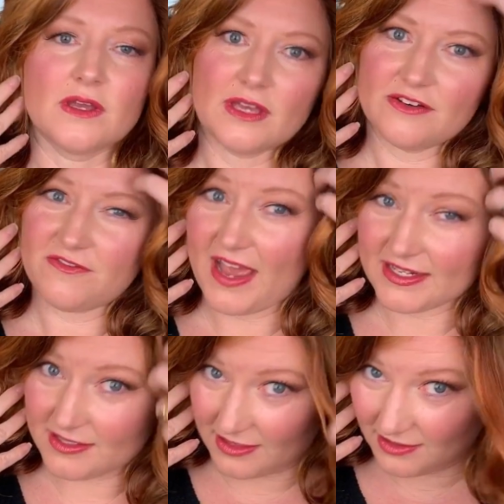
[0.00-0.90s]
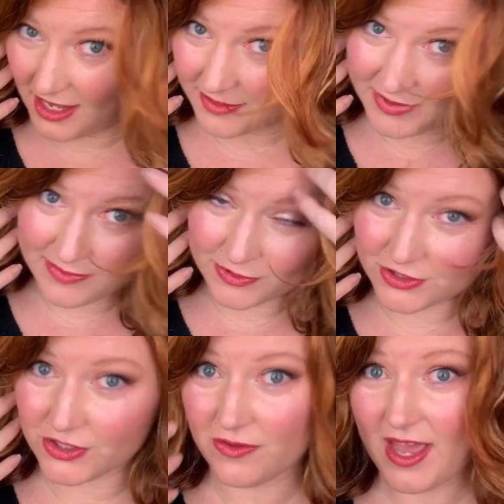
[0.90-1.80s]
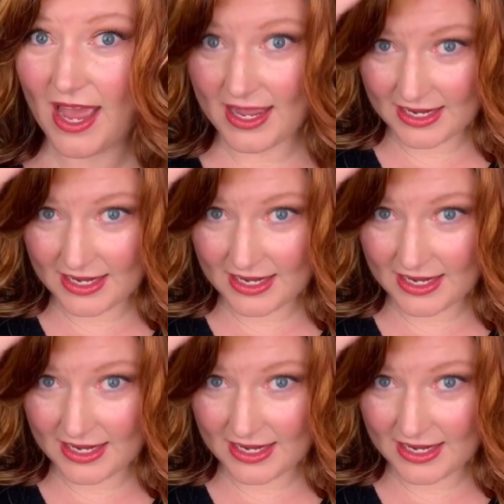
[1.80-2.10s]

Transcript: In fact, a lot of people do that,